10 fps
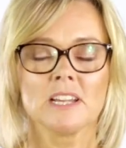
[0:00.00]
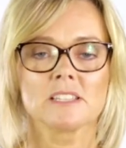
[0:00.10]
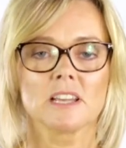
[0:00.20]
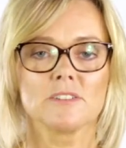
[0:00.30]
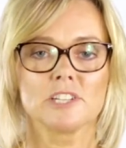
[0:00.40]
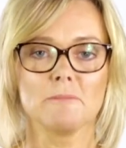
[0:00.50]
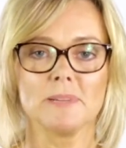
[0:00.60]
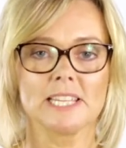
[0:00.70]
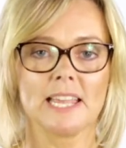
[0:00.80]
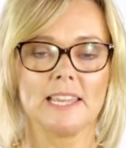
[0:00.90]
So don't
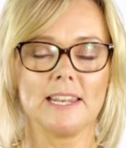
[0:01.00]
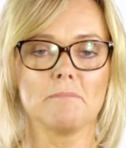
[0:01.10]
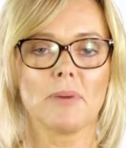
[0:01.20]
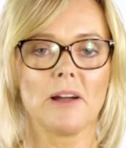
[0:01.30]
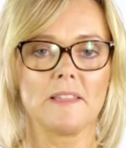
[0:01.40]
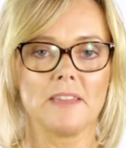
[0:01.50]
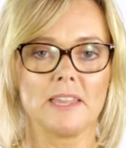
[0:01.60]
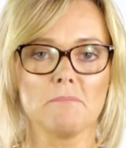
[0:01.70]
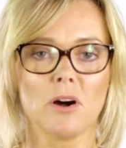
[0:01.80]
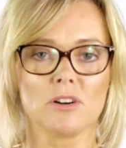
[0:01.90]
be taken in by
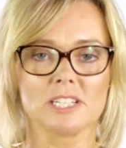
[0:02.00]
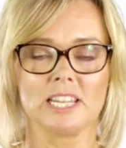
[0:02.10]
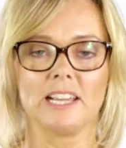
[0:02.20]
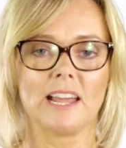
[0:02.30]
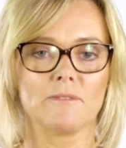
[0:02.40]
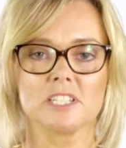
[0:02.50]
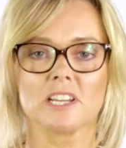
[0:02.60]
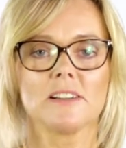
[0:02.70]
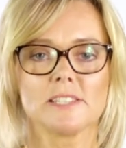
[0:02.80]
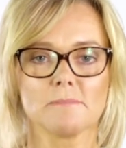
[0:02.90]
the marketing and
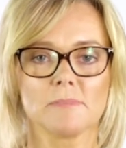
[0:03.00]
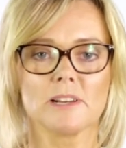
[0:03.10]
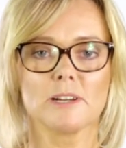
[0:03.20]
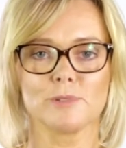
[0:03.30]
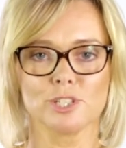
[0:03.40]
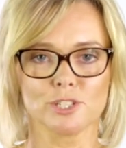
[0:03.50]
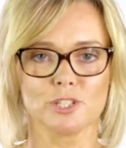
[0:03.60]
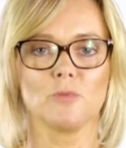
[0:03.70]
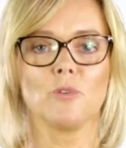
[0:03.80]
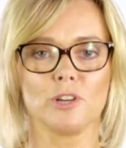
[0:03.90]
advertising blurb, just
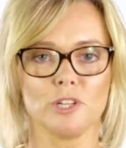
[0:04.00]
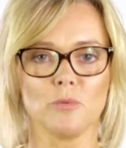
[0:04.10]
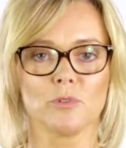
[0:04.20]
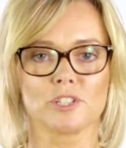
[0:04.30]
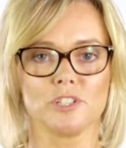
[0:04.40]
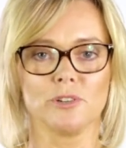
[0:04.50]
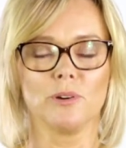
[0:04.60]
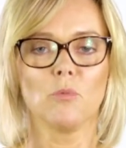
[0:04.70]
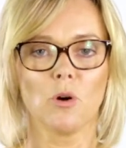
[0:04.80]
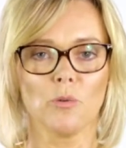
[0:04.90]
do what you want to do
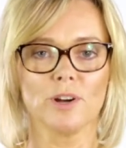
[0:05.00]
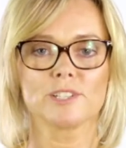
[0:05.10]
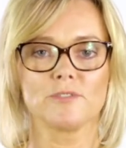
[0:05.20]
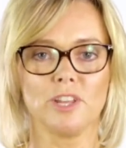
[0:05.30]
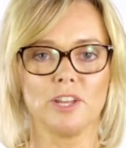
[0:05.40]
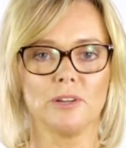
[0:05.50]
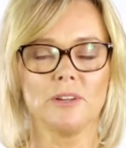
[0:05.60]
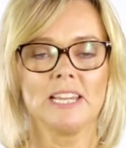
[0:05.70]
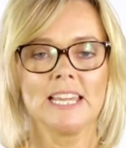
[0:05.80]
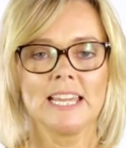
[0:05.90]
and what works for you.
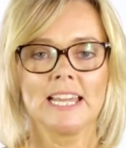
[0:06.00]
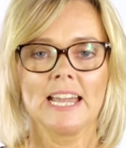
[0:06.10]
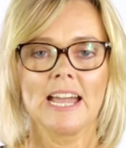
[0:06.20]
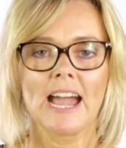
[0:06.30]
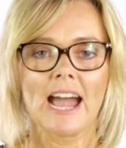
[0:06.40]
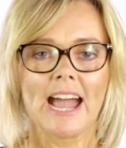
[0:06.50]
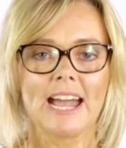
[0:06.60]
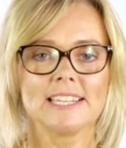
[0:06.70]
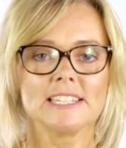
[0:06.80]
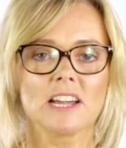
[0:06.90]

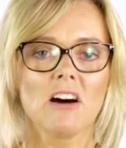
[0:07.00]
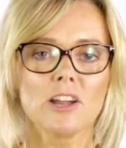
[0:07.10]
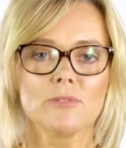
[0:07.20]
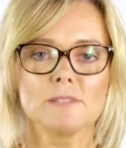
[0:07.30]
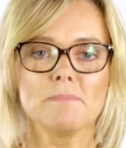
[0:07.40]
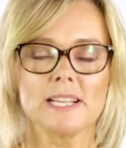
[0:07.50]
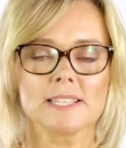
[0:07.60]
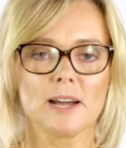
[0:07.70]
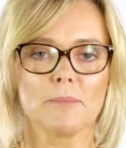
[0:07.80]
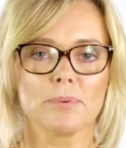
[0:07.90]
And I always
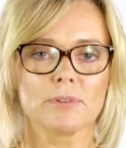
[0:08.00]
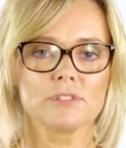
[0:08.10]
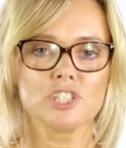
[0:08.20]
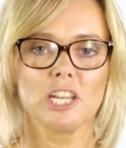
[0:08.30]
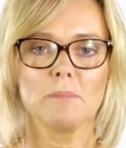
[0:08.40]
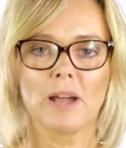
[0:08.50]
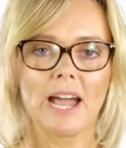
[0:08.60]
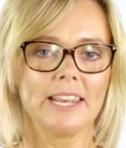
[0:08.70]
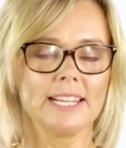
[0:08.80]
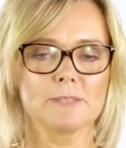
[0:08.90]
mix up cheaper
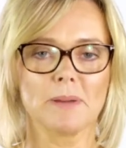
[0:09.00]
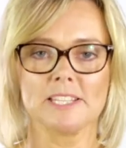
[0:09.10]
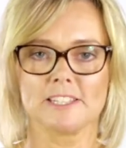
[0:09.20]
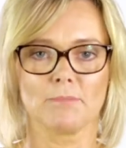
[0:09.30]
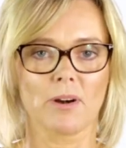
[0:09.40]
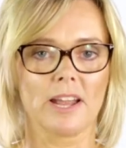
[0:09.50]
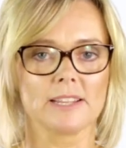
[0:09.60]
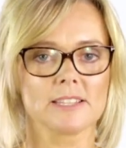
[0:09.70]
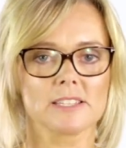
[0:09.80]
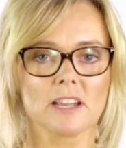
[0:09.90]
and expensive
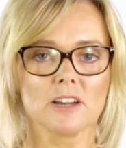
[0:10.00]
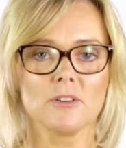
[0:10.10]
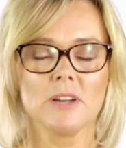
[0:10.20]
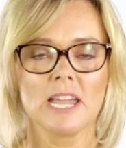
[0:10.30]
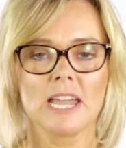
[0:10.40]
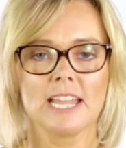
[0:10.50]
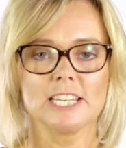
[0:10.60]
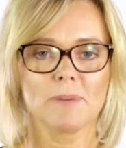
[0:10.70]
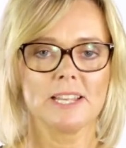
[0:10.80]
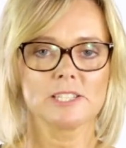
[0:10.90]
brands, so
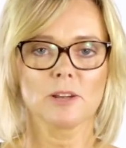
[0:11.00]
it depends